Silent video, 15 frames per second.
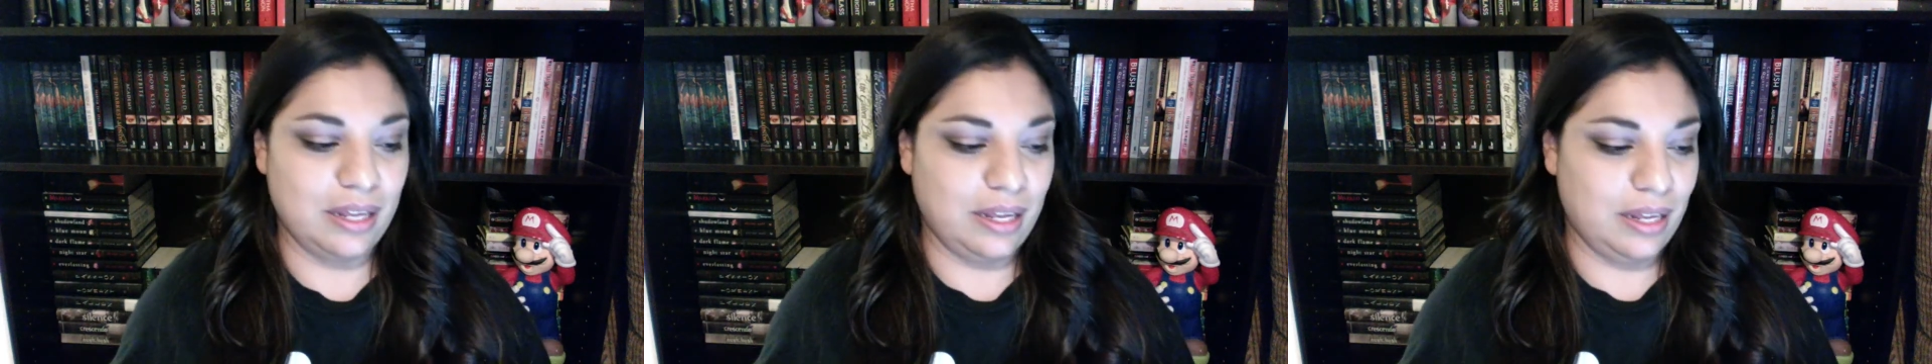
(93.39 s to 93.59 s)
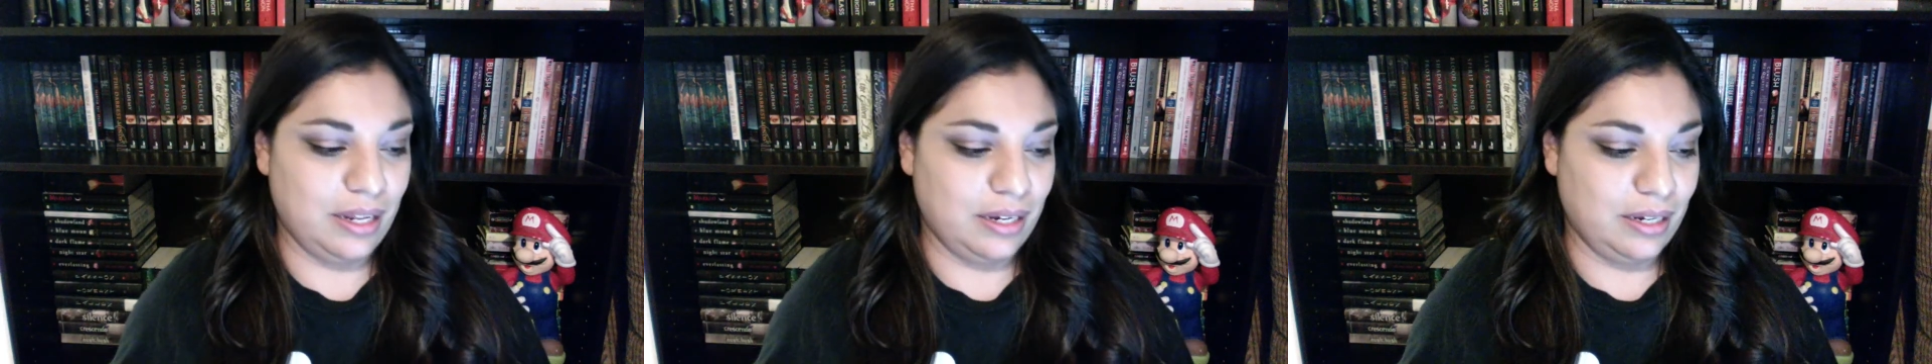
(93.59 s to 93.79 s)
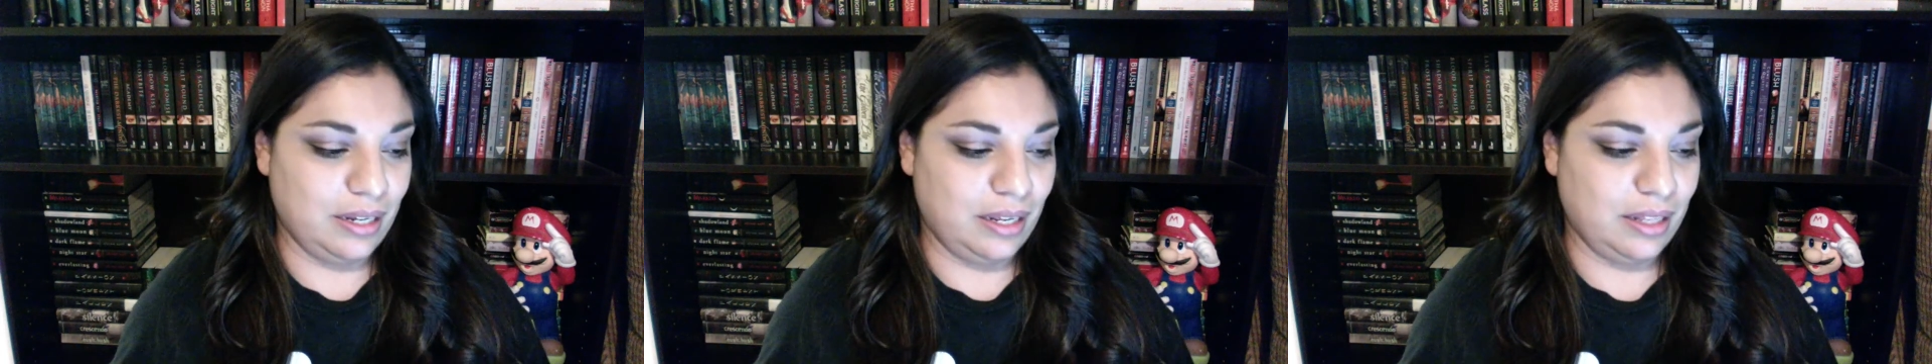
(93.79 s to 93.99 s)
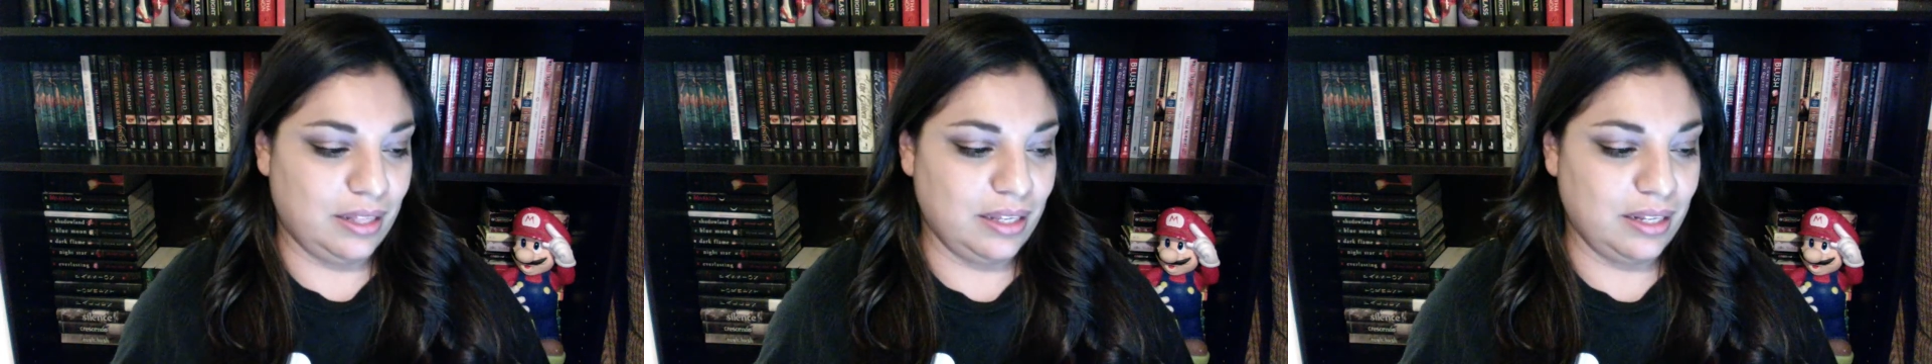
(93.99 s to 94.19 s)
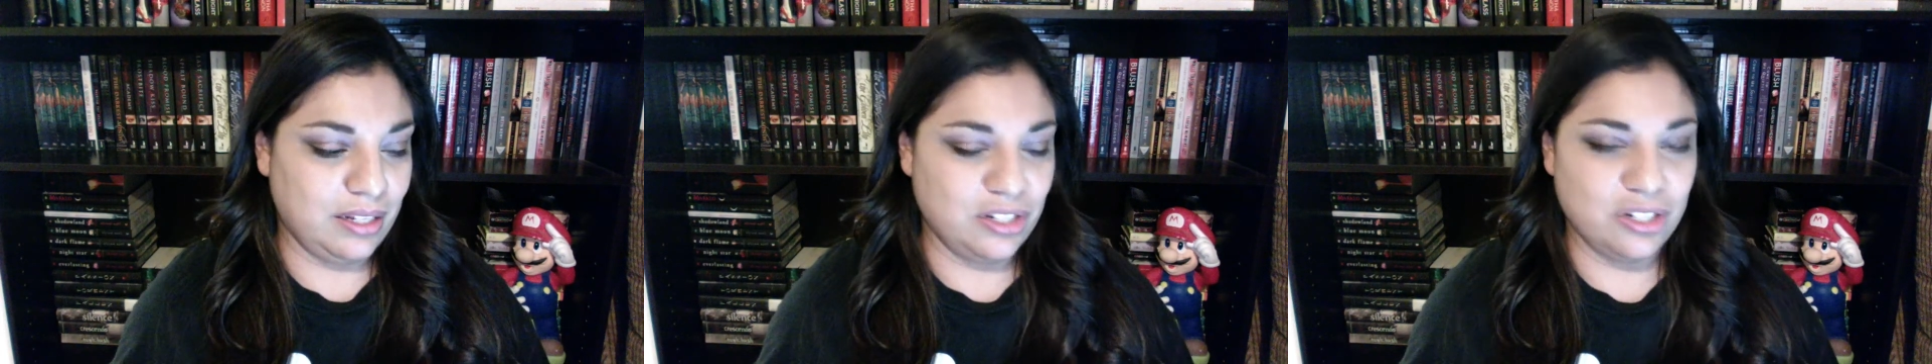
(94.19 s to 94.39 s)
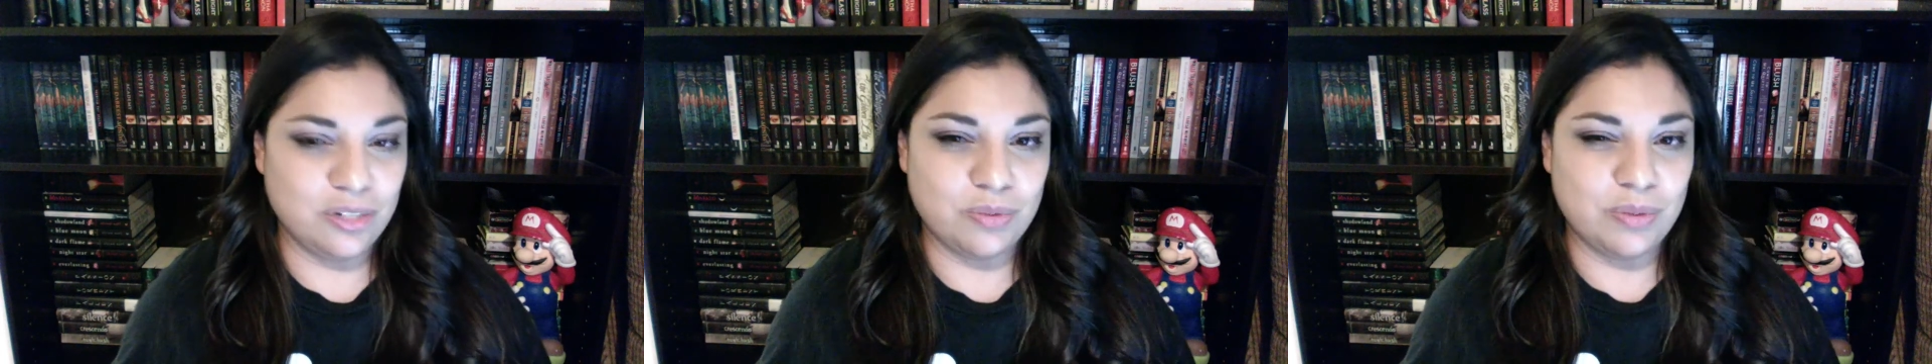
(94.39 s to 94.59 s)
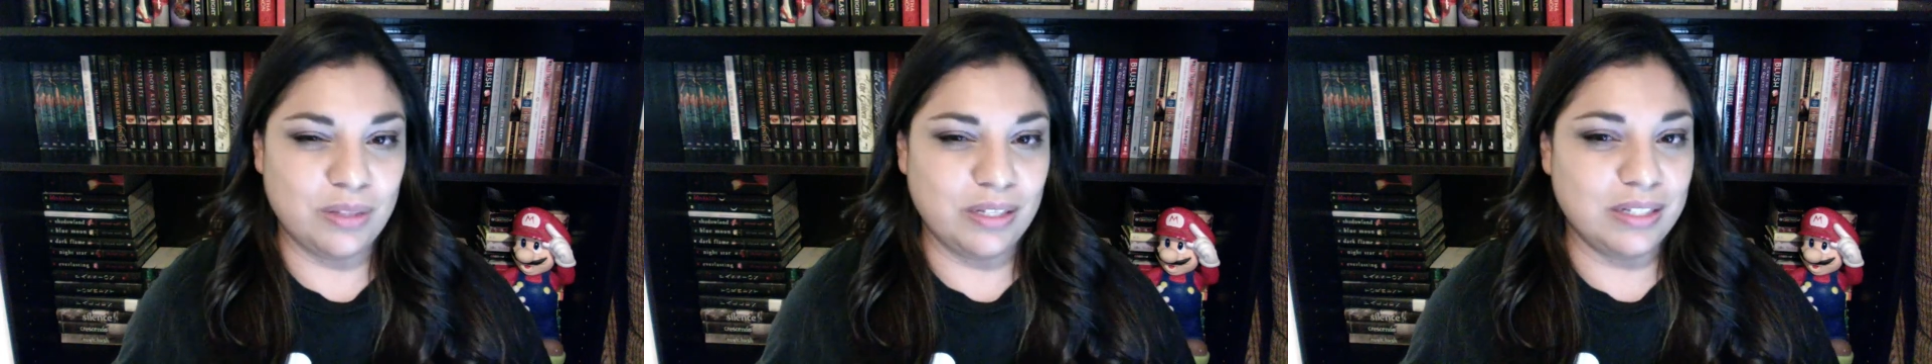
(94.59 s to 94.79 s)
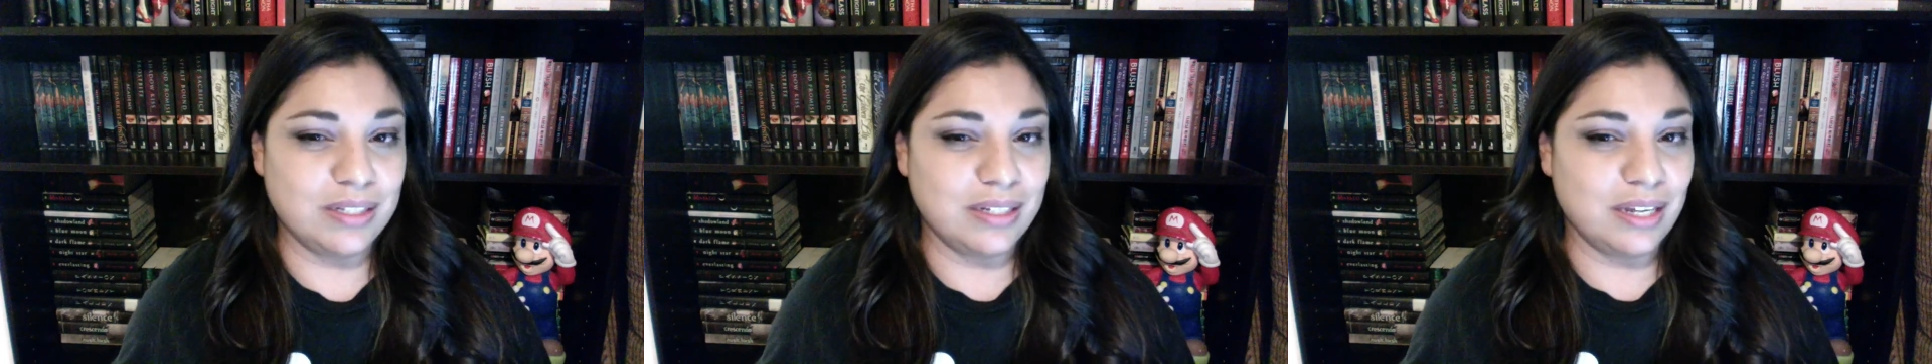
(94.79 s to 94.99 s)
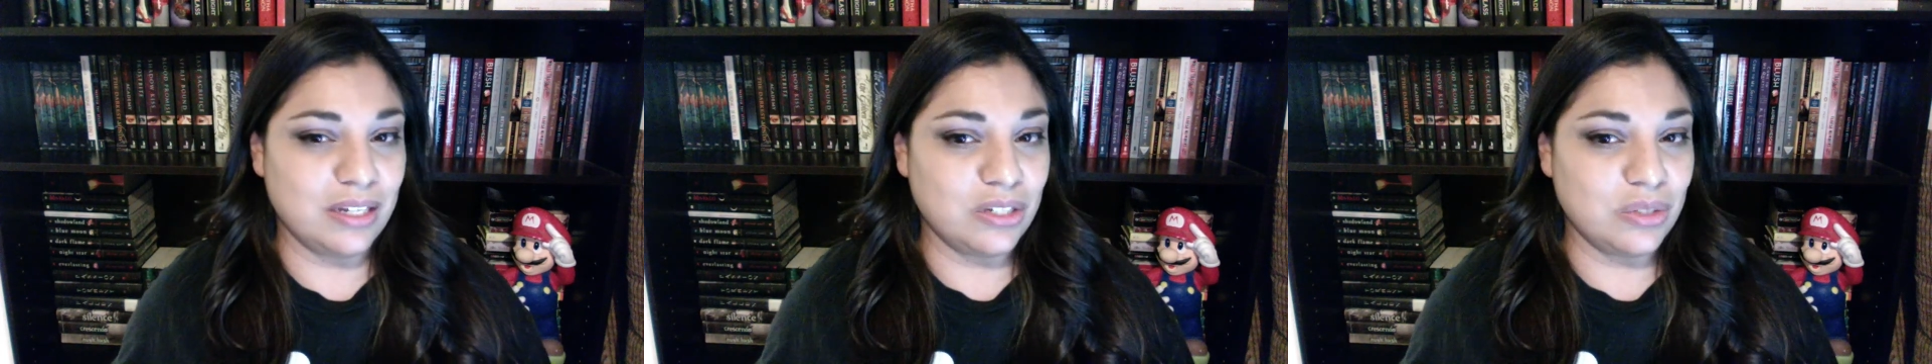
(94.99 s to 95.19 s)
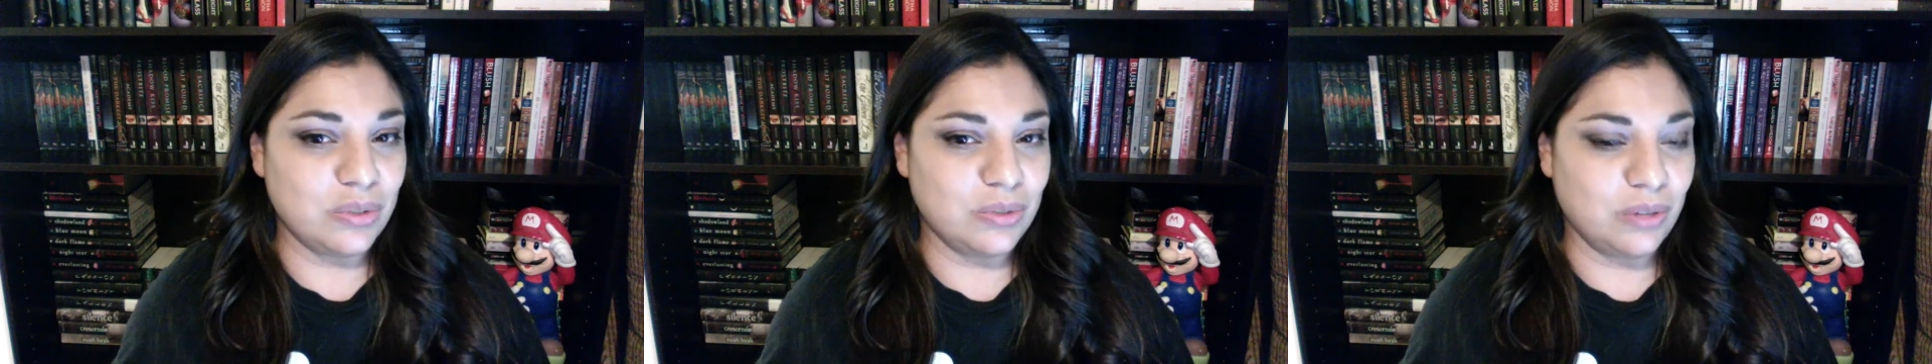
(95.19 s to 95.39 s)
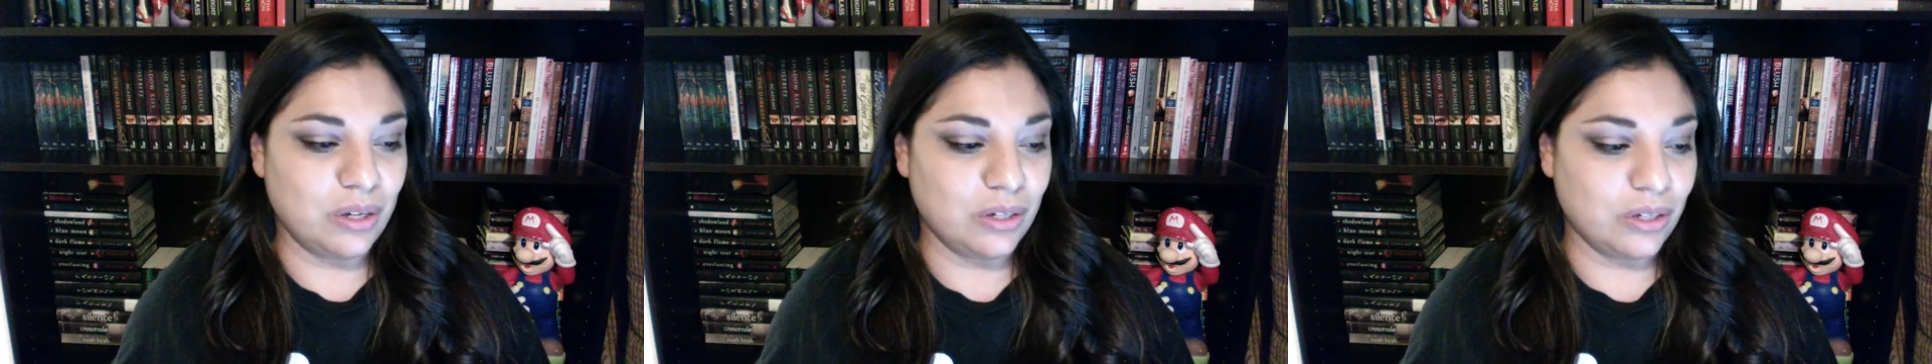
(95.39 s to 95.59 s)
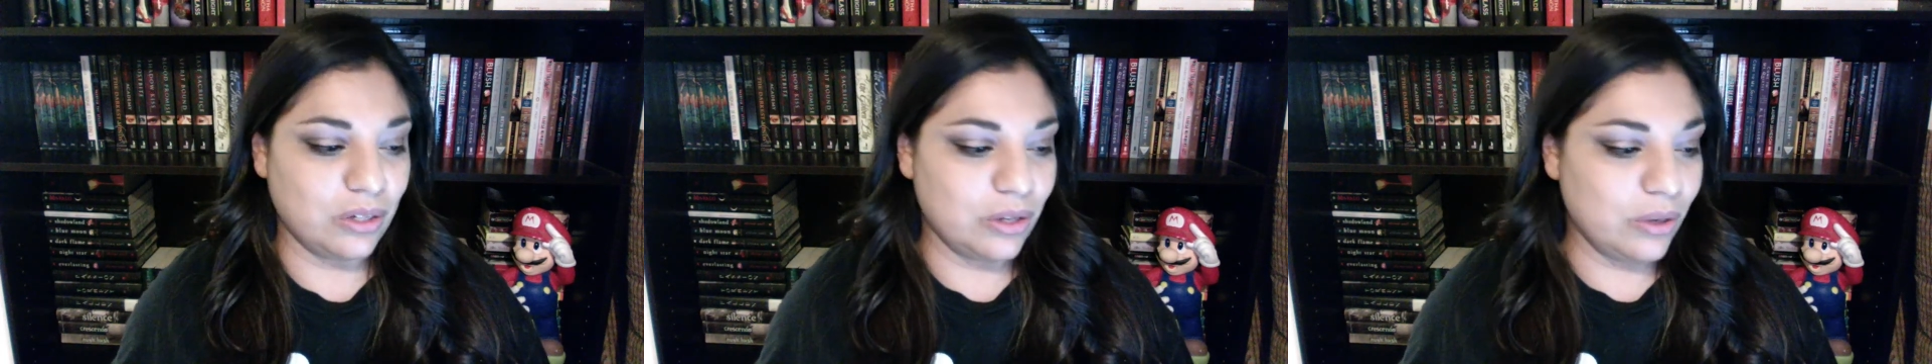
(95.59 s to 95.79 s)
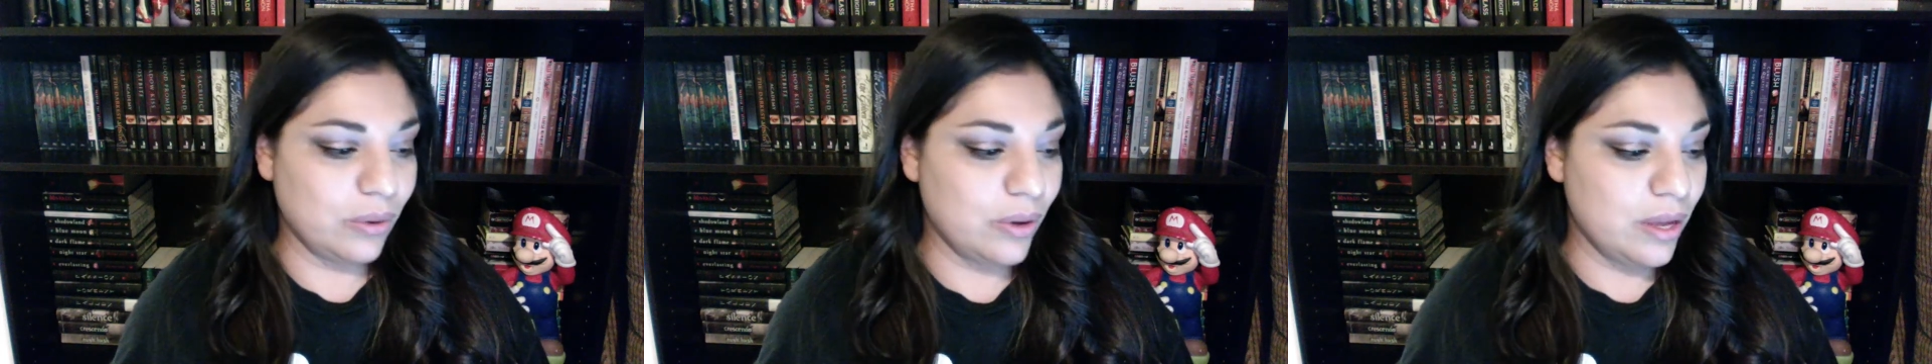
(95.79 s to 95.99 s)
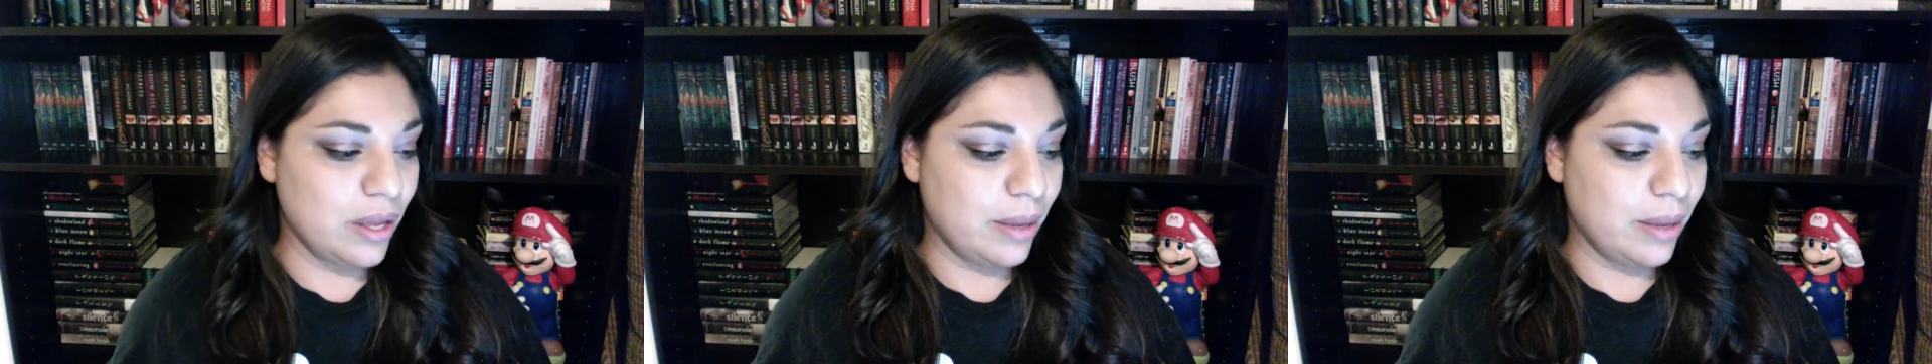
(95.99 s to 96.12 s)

and I think it just released not too long ago,